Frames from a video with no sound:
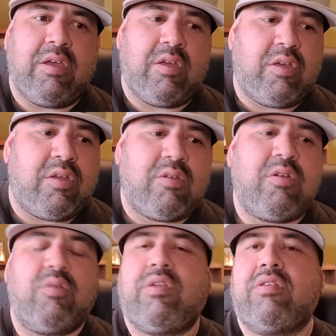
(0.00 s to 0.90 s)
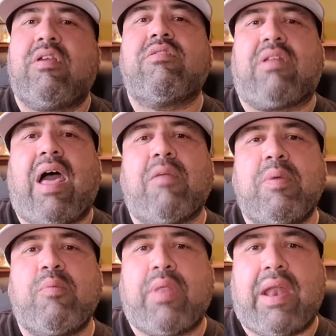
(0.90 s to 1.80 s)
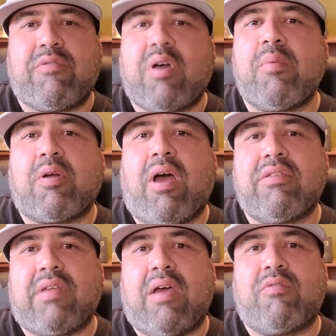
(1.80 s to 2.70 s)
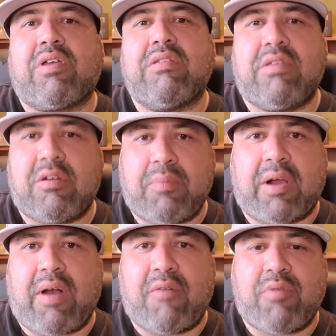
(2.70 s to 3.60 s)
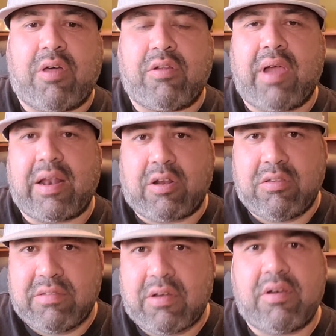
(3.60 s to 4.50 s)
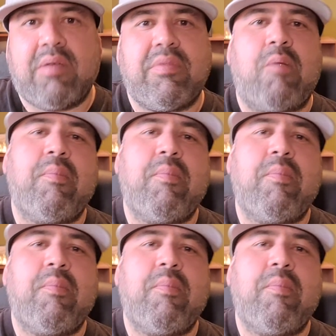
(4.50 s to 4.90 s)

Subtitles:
there's a lot of people that I've come across that have considered my grandfather, had considered him their